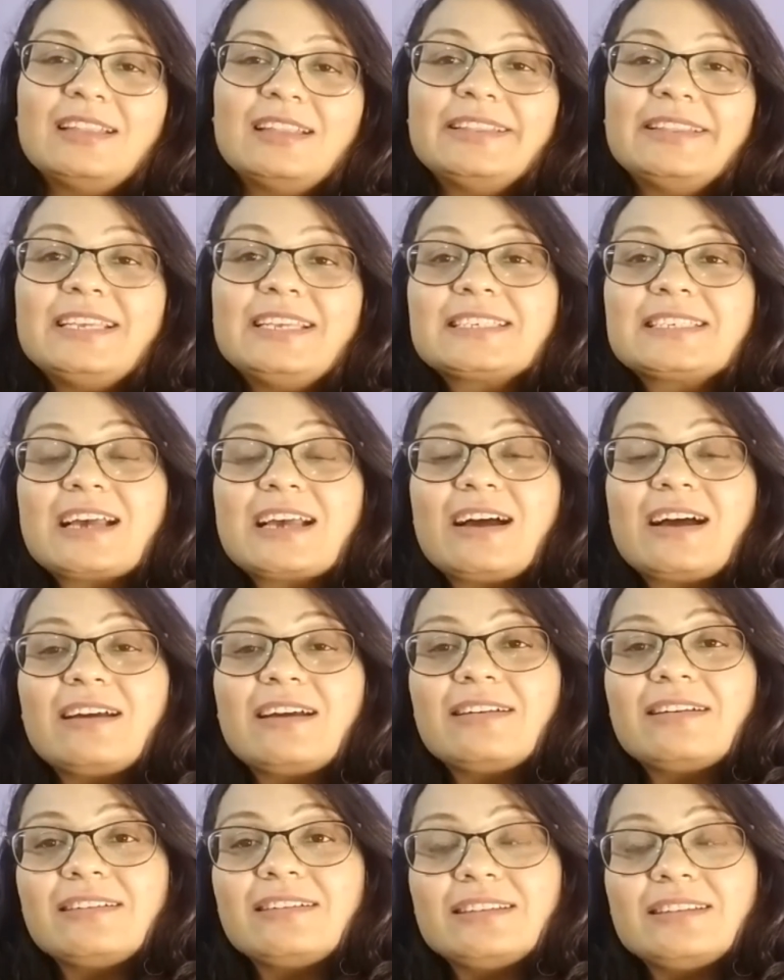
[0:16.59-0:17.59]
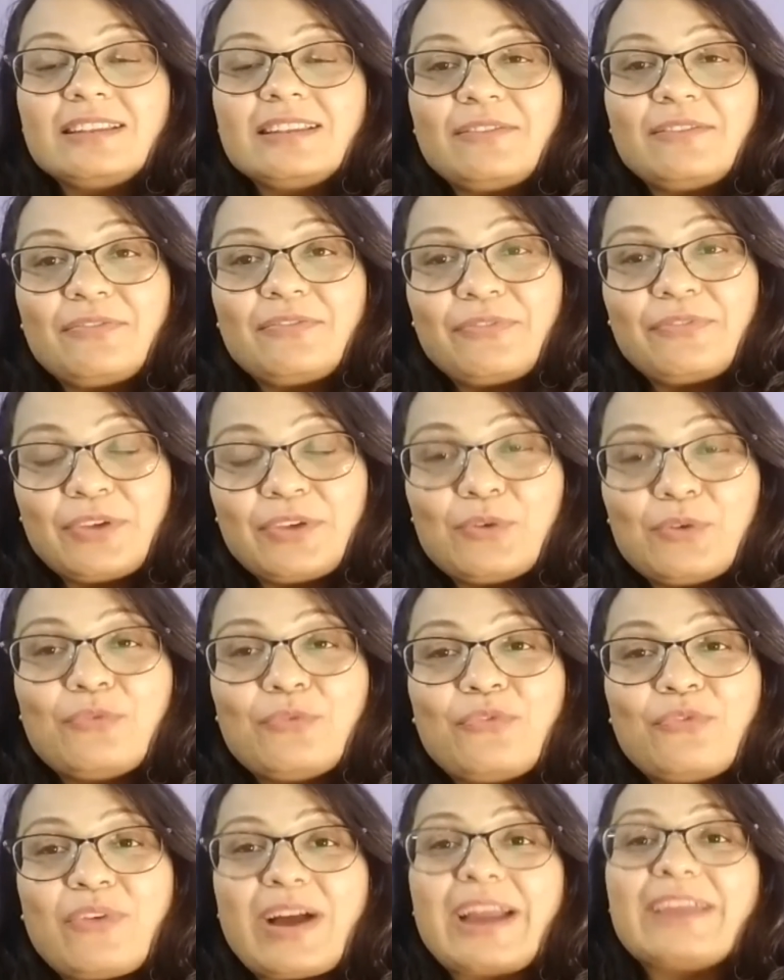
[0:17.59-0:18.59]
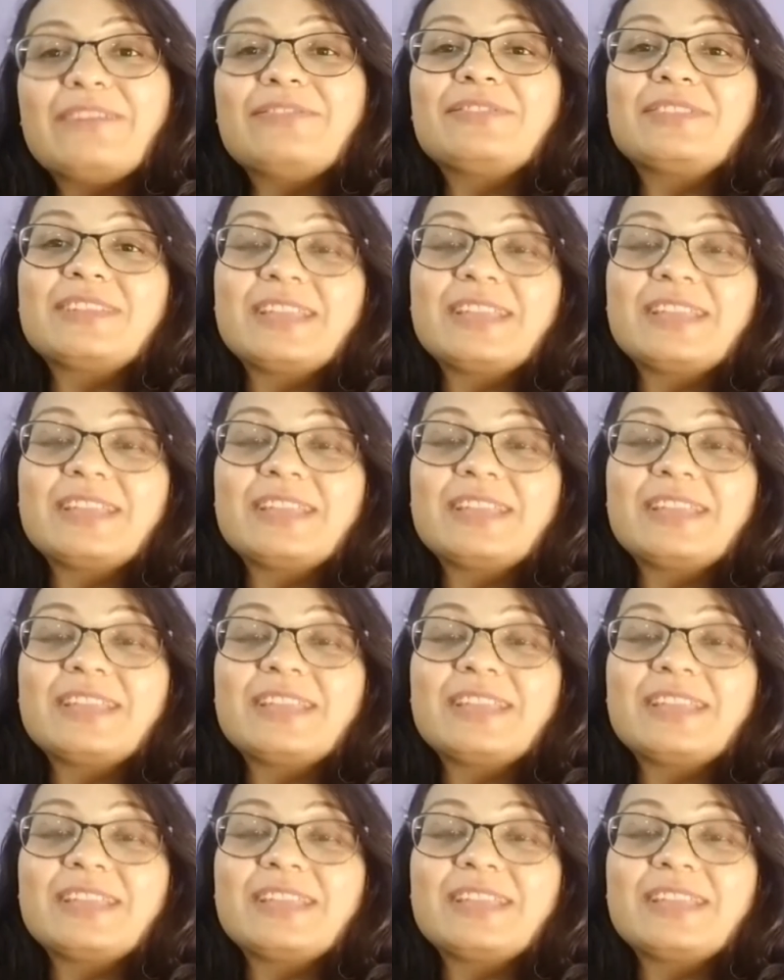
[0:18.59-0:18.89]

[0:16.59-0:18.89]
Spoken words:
These are the few five